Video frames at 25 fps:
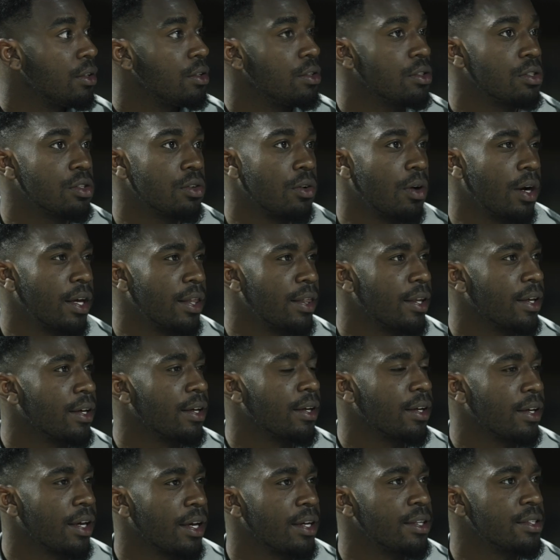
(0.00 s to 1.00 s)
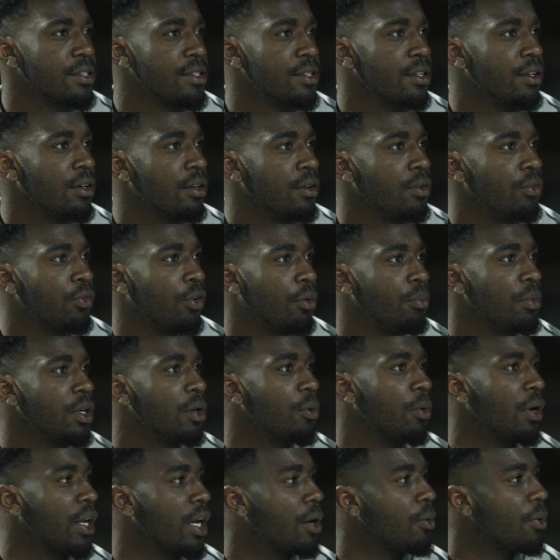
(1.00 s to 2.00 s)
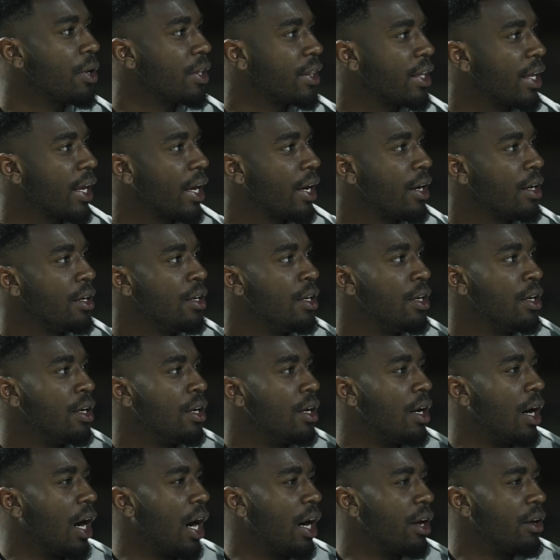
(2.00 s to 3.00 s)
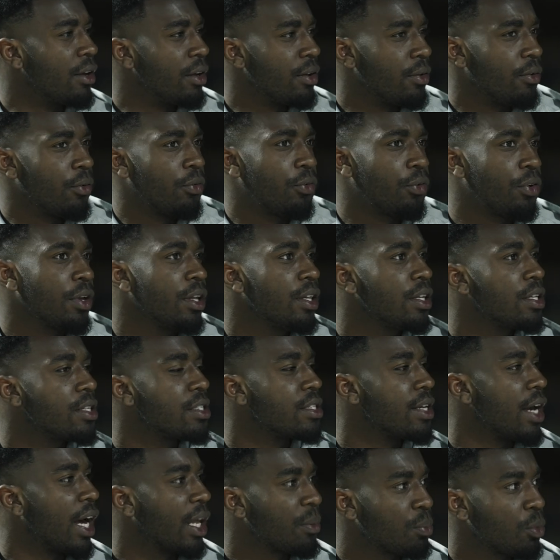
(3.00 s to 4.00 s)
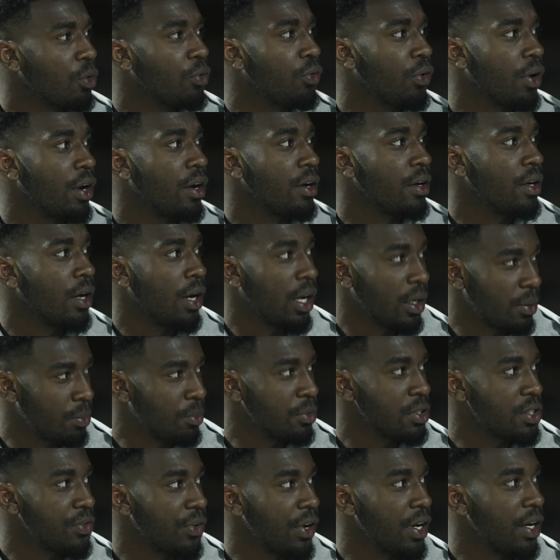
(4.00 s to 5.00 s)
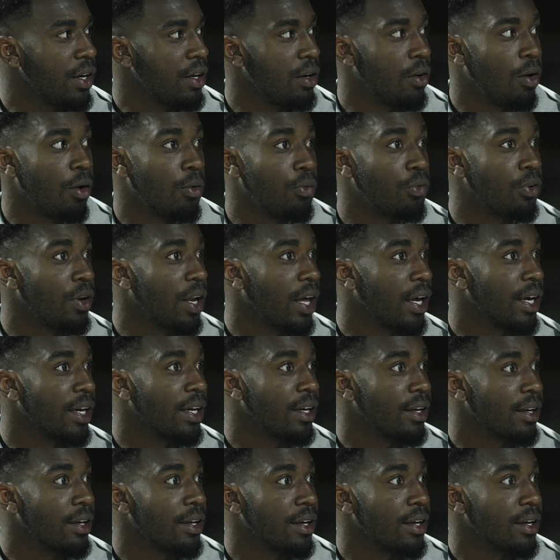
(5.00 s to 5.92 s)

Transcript: So I think yes, for me when I went there, I feel this atmosphere of like